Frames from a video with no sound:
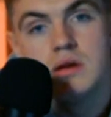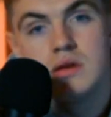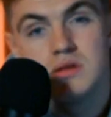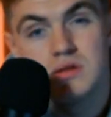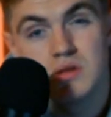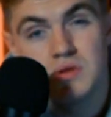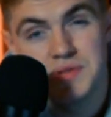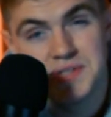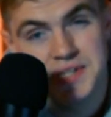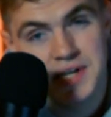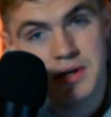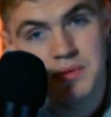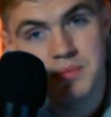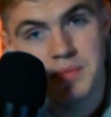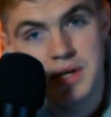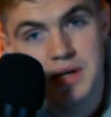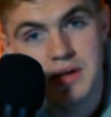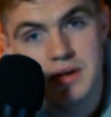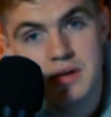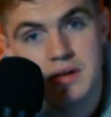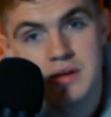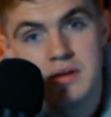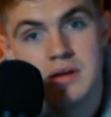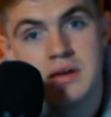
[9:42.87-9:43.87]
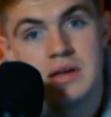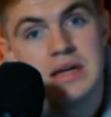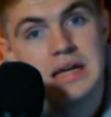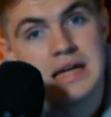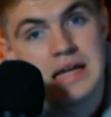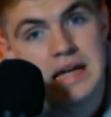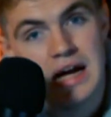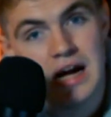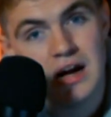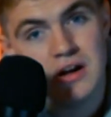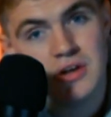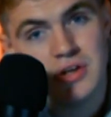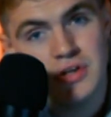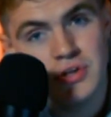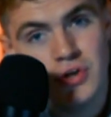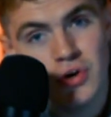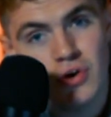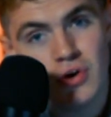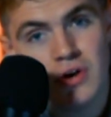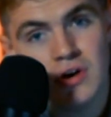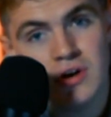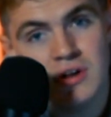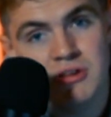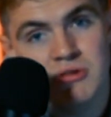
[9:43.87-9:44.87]
So tell me, how can your
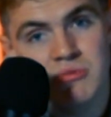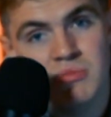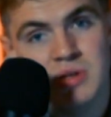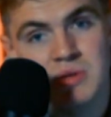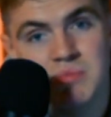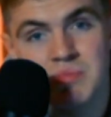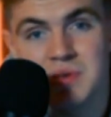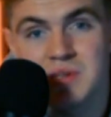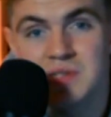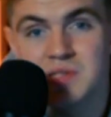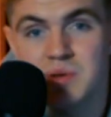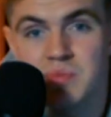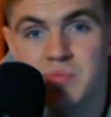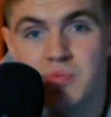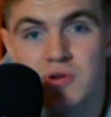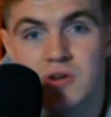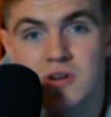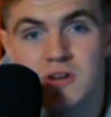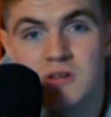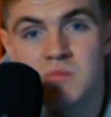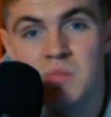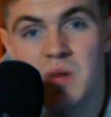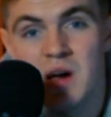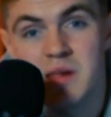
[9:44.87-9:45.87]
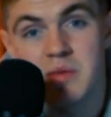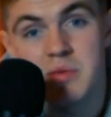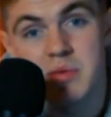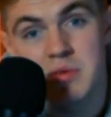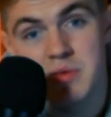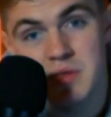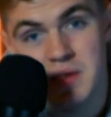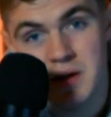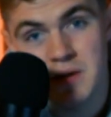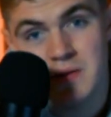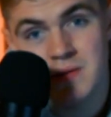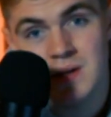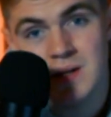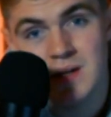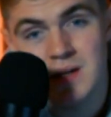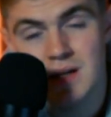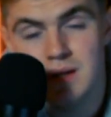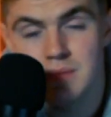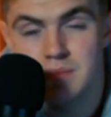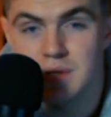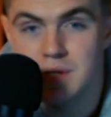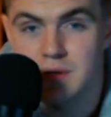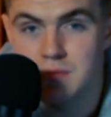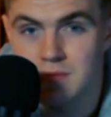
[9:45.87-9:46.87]
argument be supported by theory
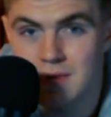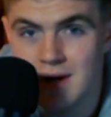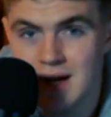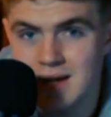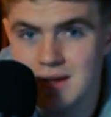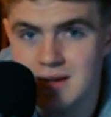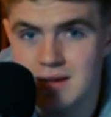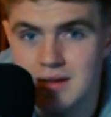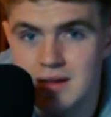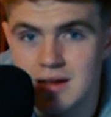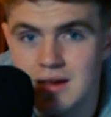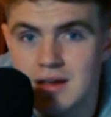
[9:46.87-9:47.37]
and be right,